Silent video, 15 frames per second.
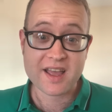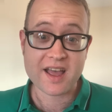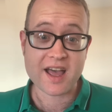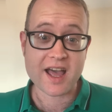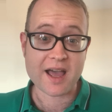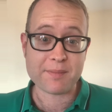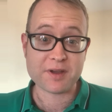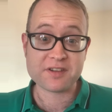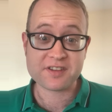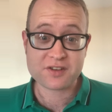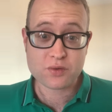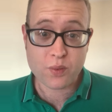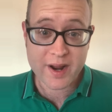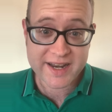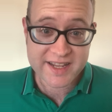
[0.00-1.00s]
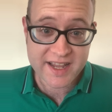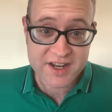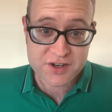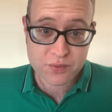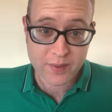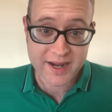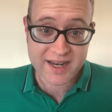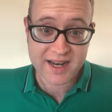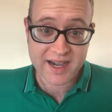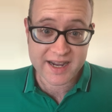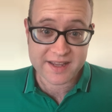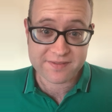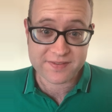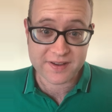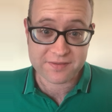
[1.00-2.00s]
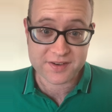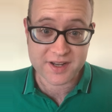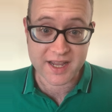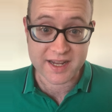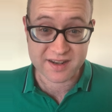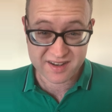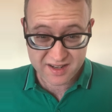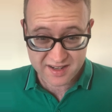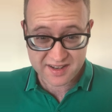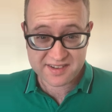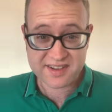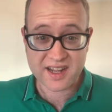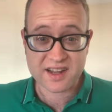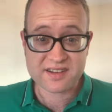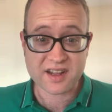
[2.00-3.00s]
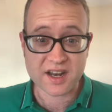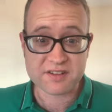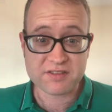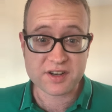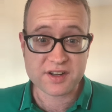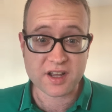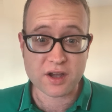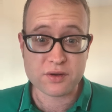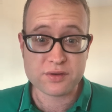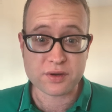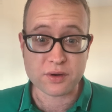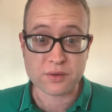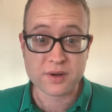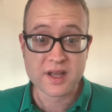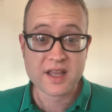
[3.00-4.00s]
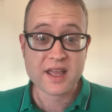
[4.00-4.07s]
It was a 20 each way lucky 15, 600 total,